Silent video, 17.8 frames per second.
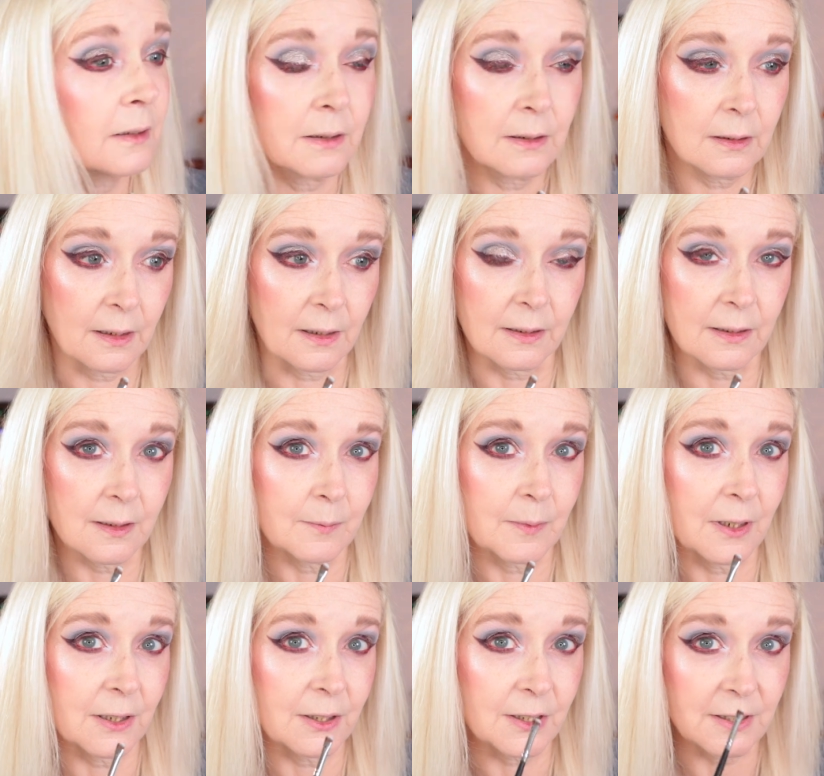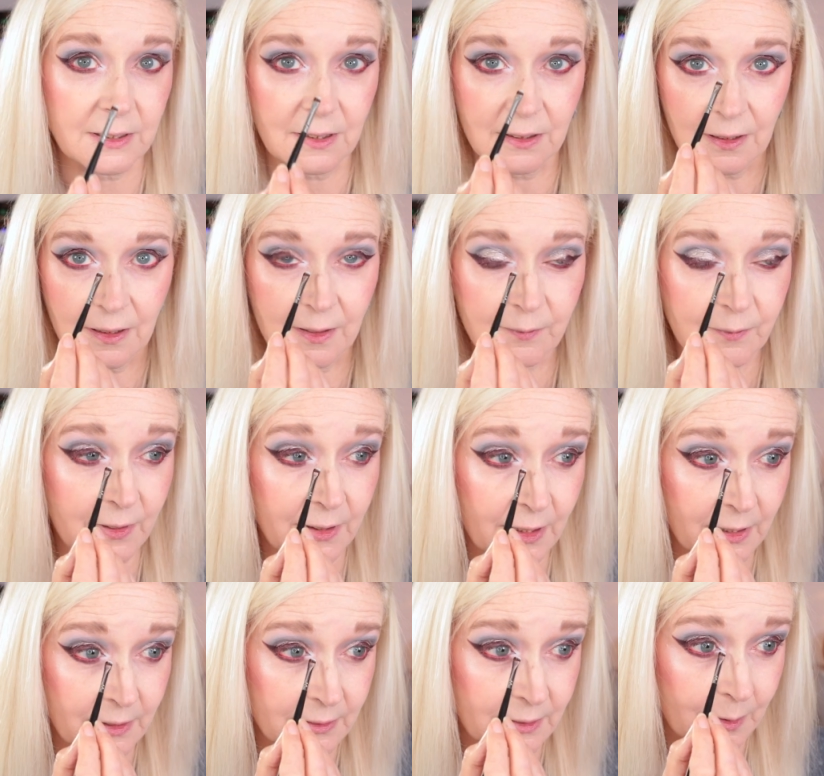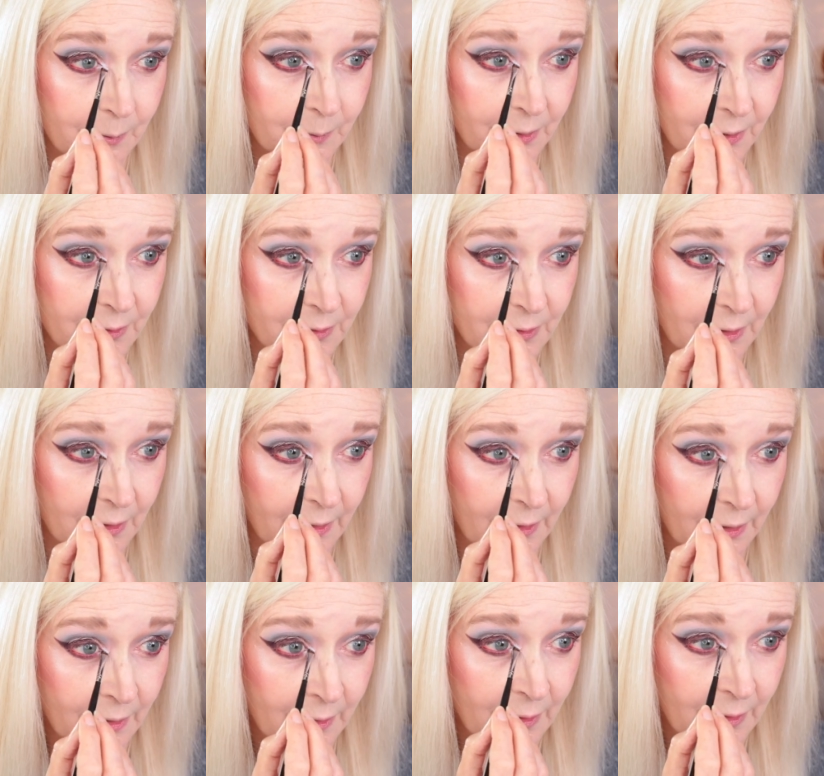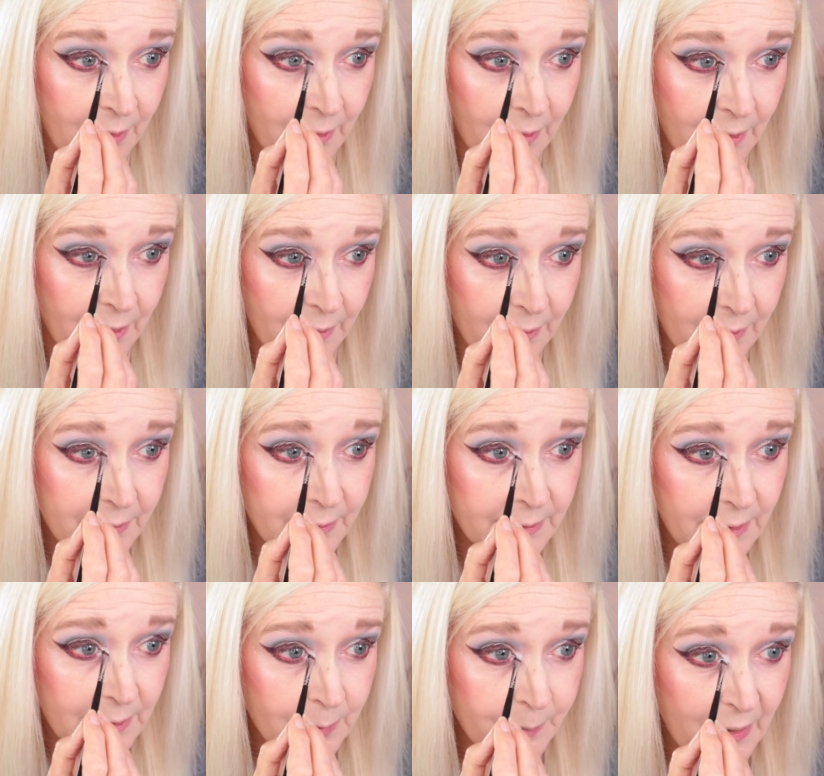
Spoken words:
Yeah, that might just liven things up just slightly. I used this